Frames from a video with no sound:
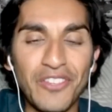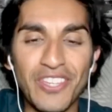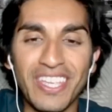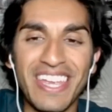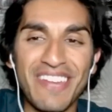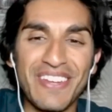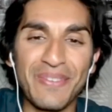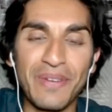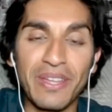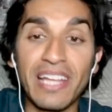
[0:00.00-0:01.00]
hear
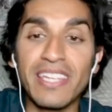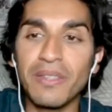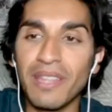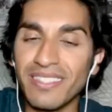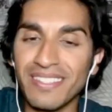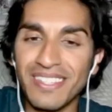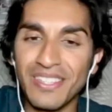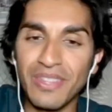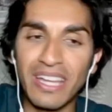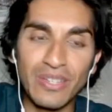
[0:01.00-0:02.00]
anyway. That is, as I said to you,
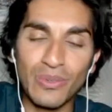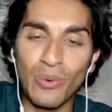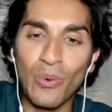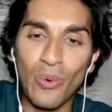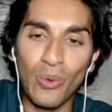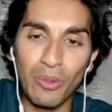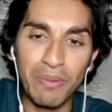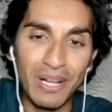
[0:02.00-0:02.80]
that is all about